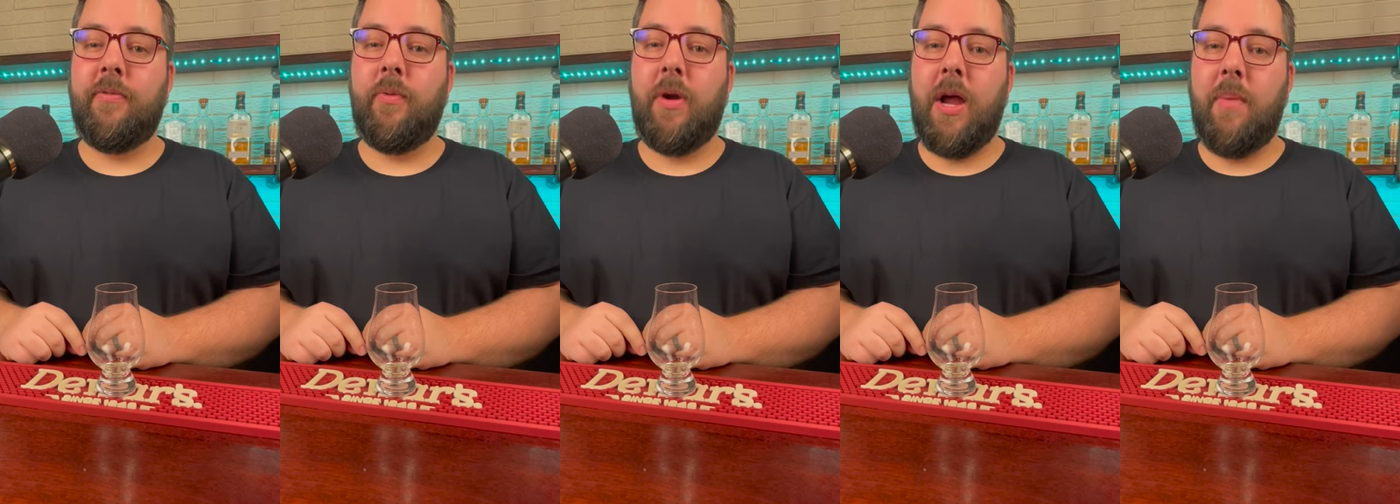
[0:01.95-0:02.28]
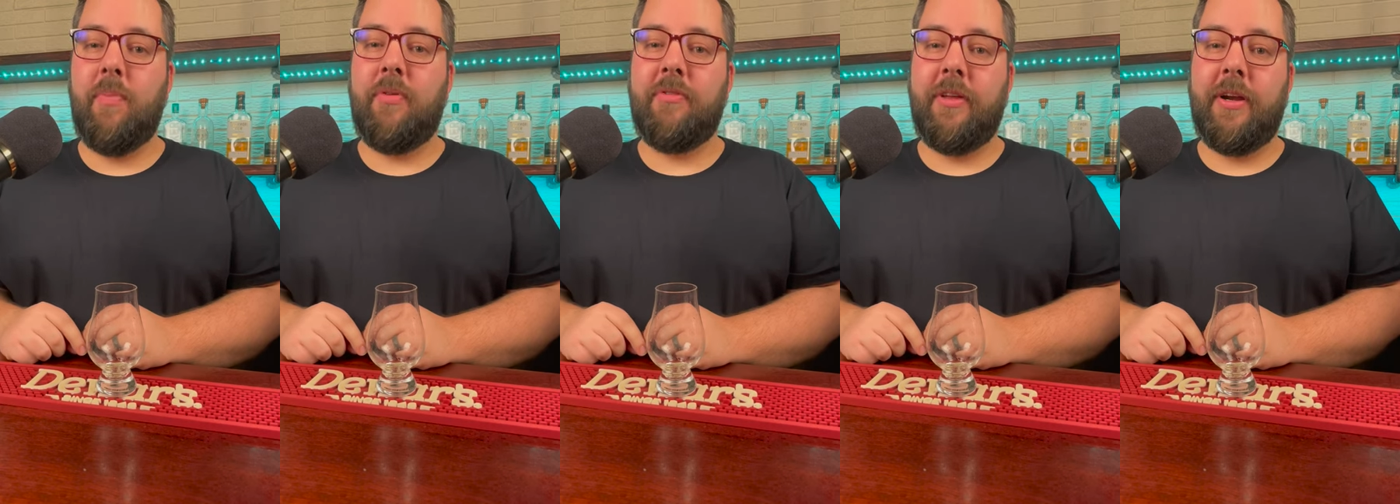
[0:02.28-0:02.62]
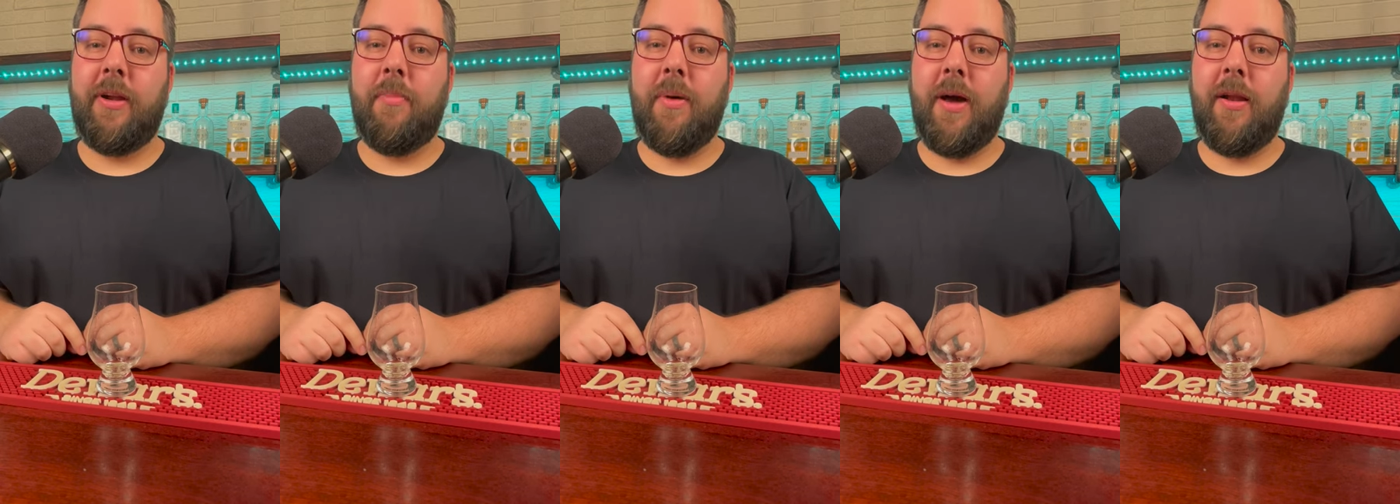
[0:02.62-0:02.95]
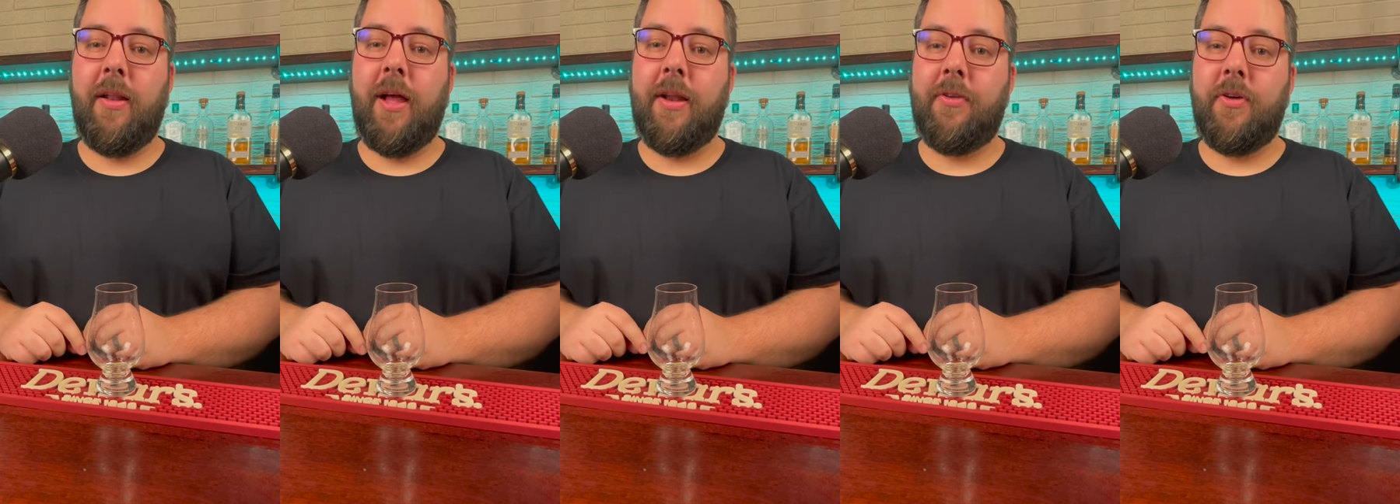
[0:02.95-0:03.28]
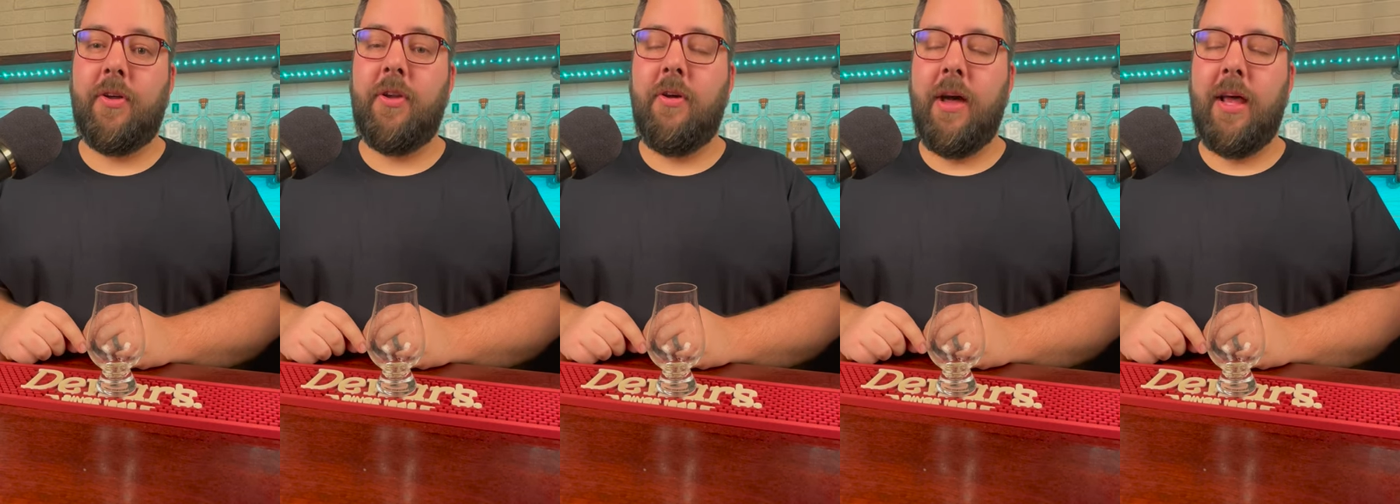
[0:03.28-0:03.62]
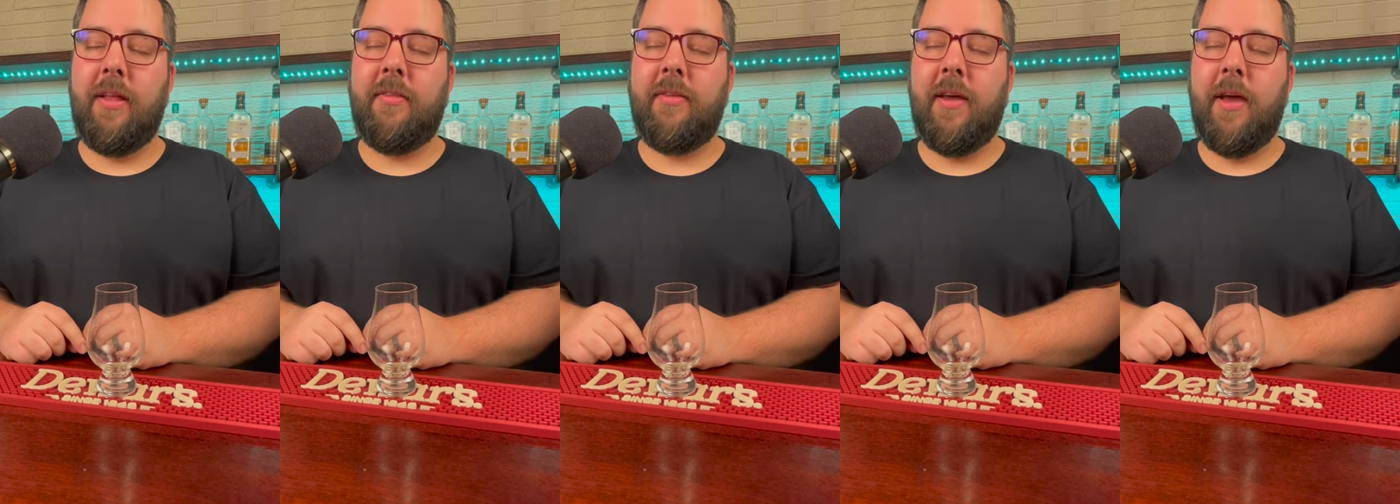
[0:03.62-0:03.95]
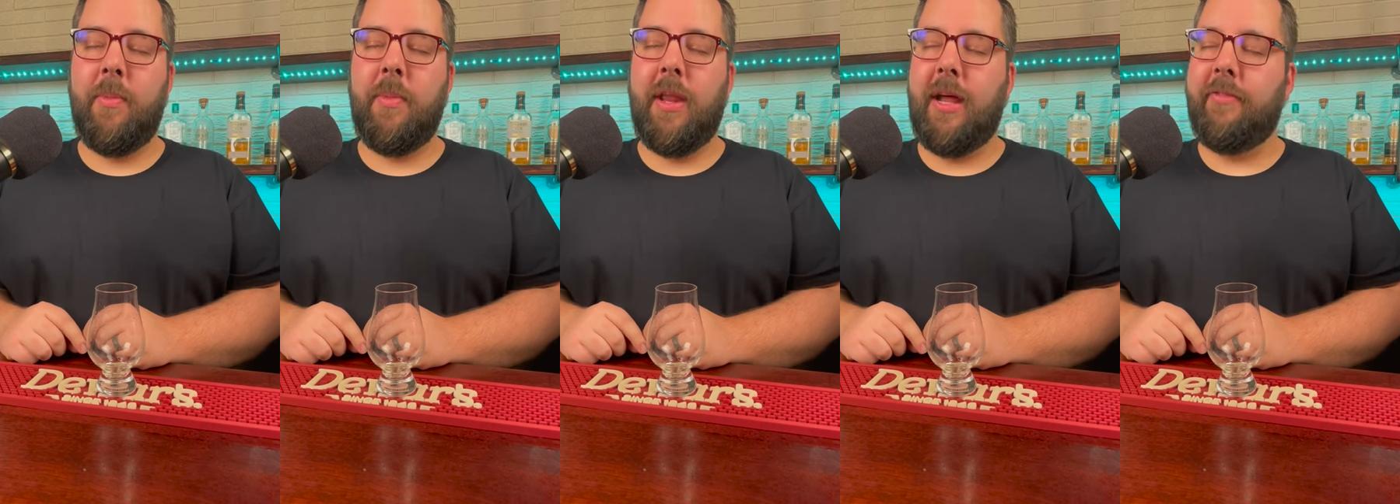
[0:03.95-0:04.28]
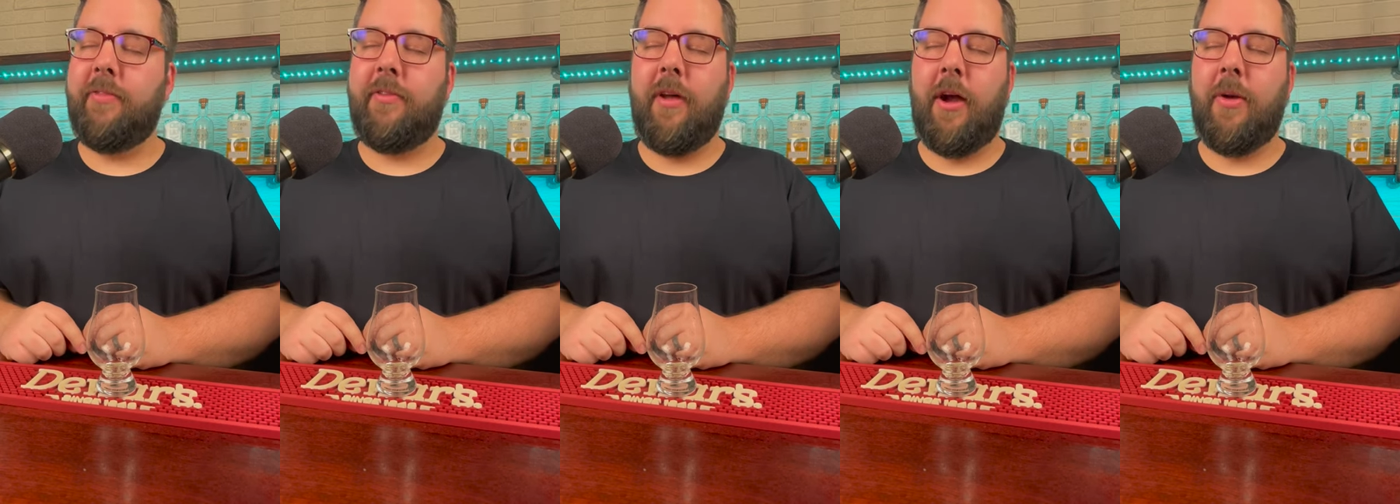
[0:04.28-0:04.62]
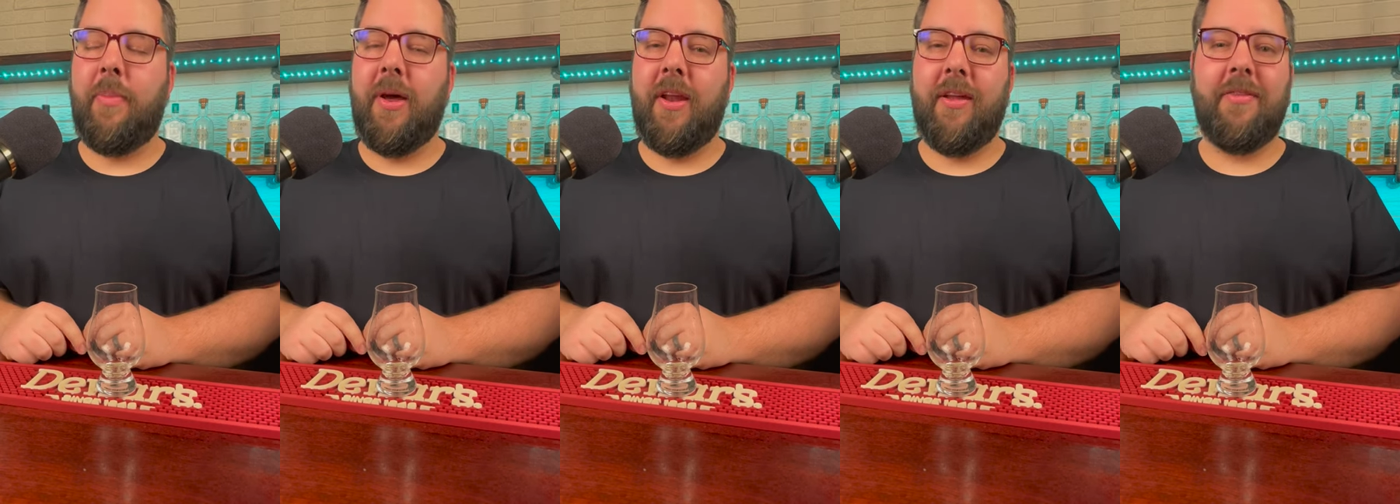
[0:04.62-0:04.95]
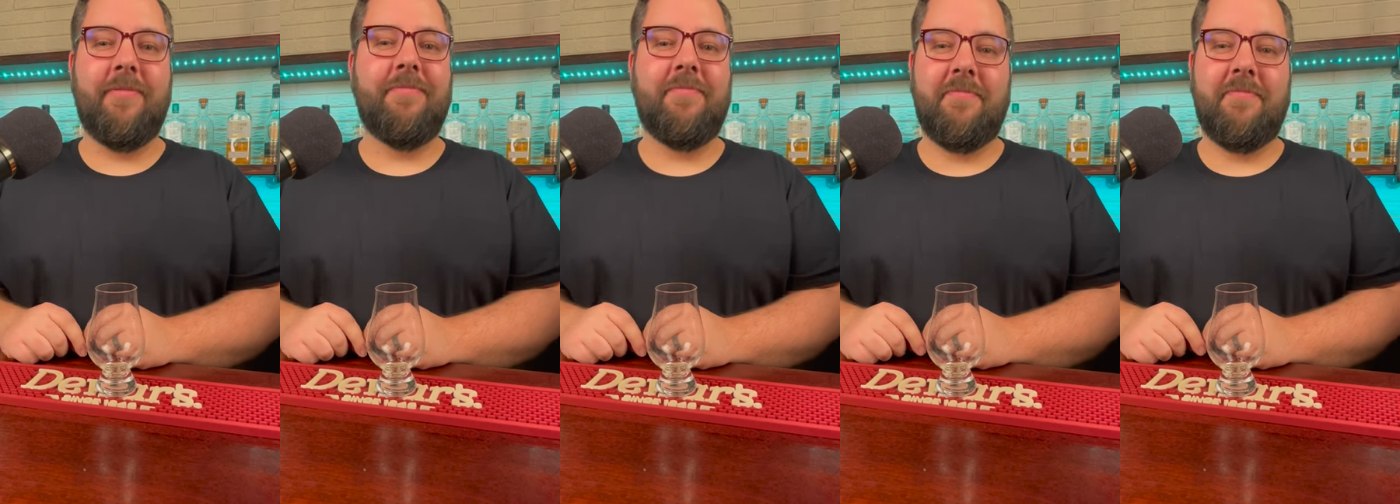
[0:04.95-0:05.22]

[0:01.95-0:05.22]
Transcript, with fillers: where I'm presented a bottle I don't know ahead of time and have to talk about it.